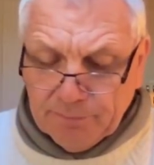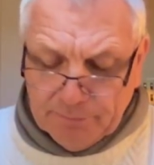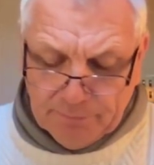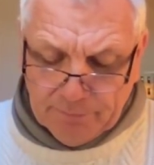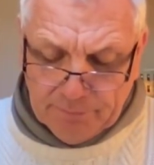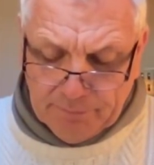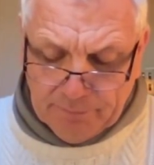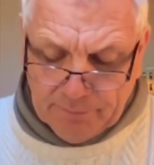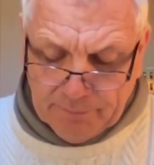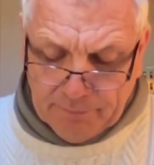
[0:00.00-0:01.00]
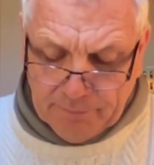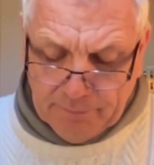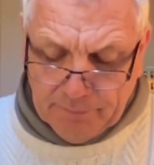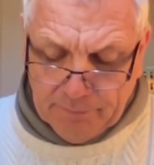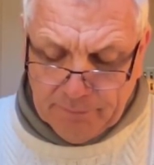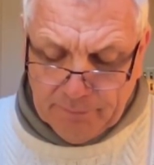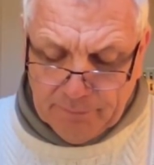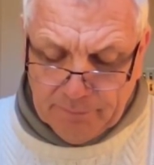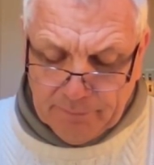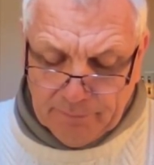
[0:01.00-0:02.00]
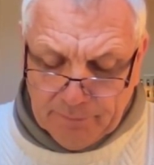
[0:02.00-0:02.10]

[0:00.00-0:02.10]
Nobody speaks.